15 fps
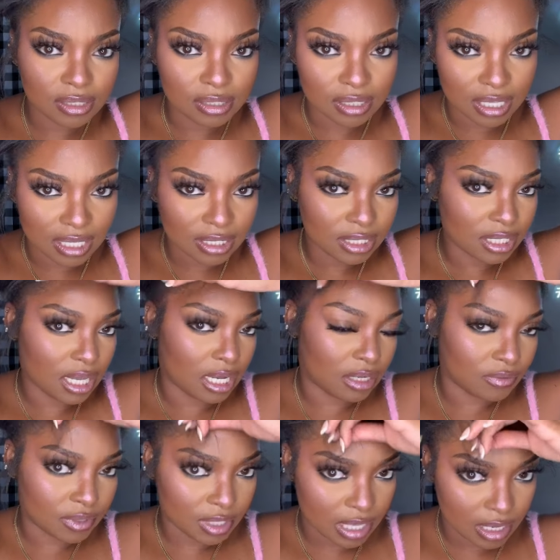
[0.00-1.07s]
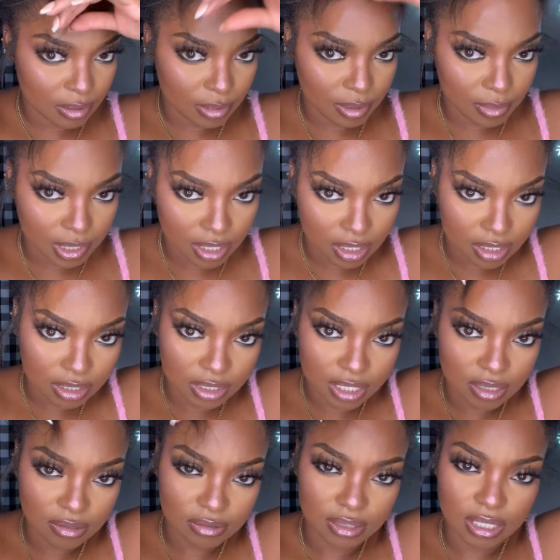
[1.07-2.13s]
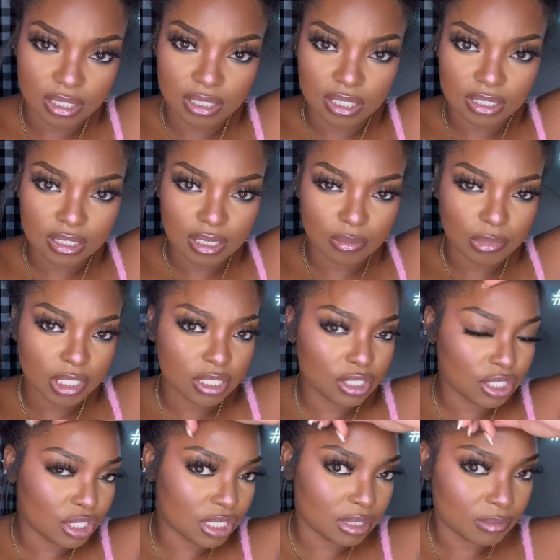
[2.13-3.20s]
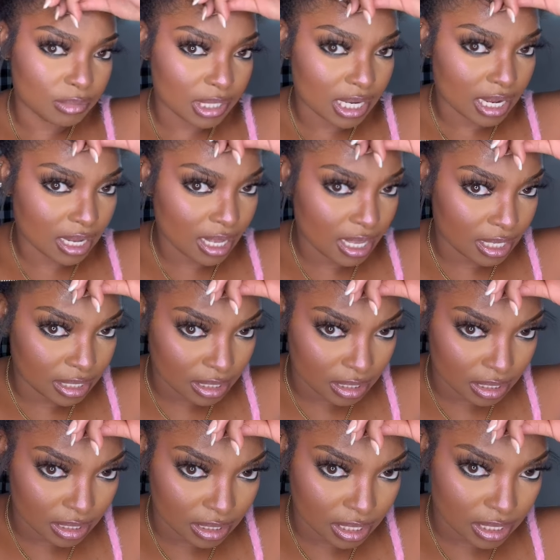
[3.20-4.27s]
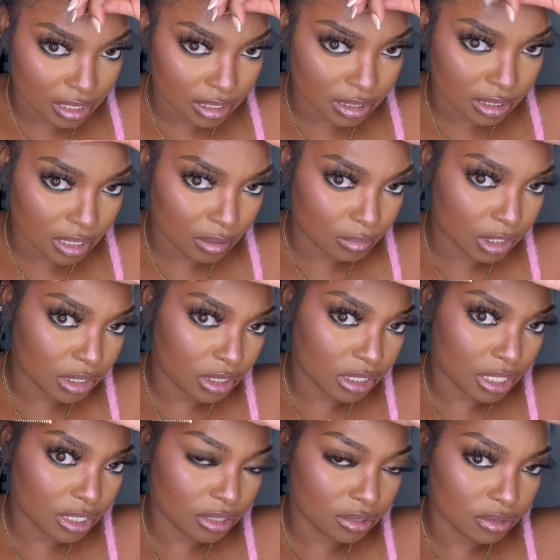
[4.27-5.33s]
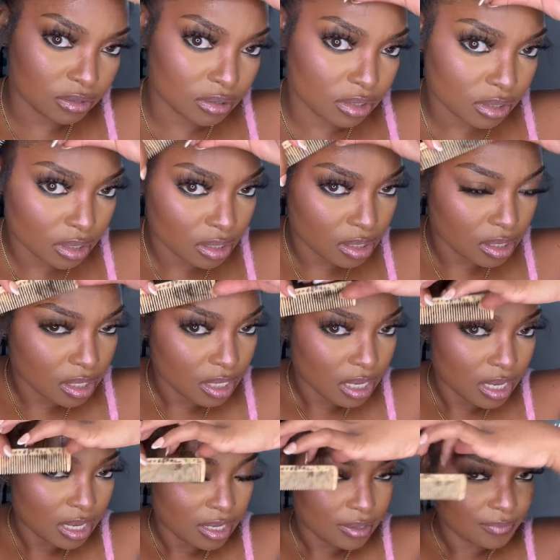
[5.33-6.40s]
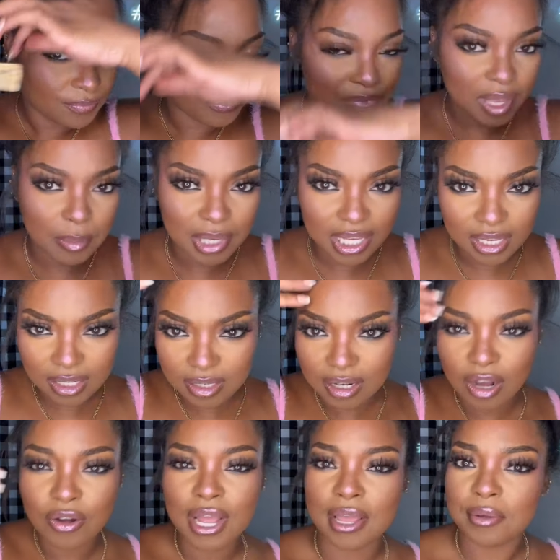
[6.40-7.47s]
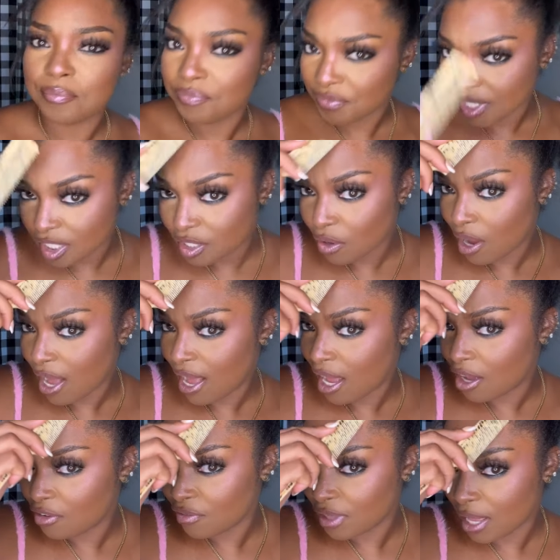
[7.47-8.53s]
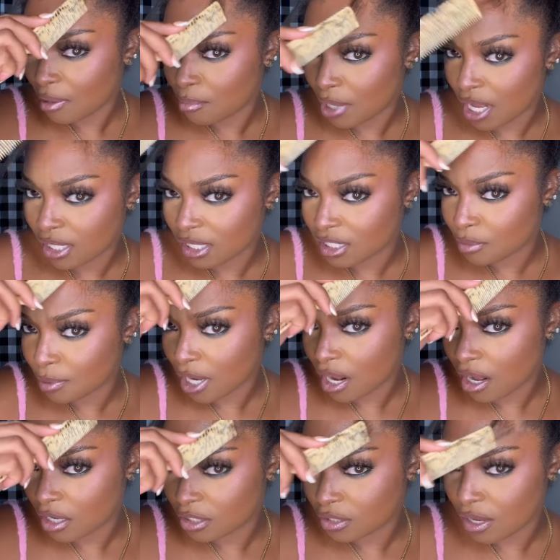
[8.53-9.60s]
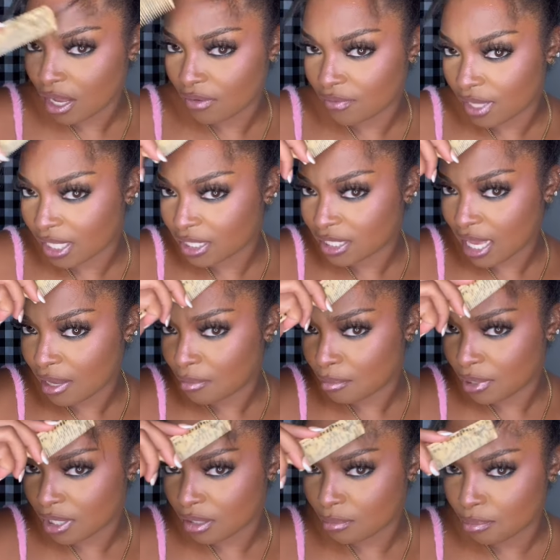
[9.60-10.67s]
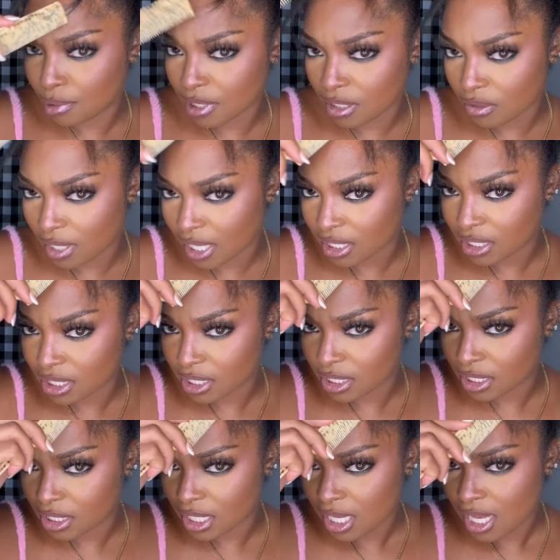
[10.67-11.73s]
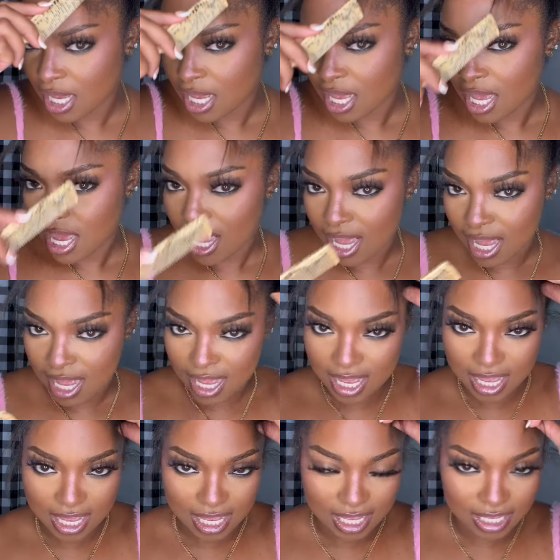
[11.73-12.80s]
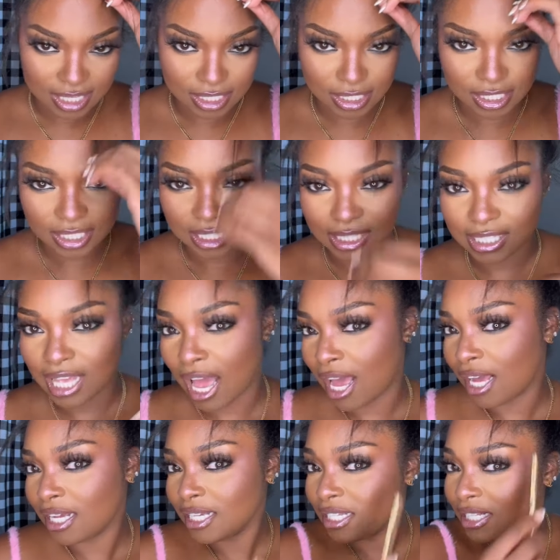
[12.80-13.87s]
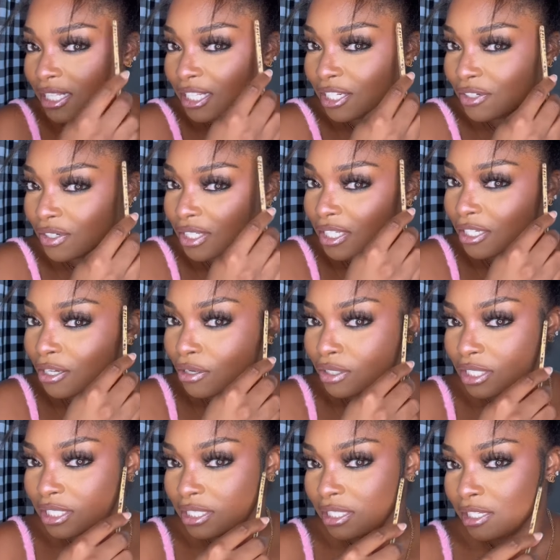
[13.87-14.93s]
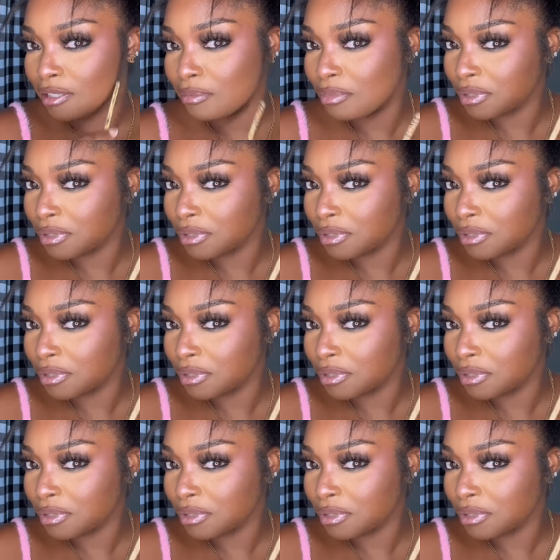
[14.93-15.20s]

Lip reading: that's kind of a lot of baby hairs. I don't think that's how much, but I kind of think that is how much I use. I mean, okay, so I have like bonnets, but I also have like satin pillowcases, and I literally go to sleep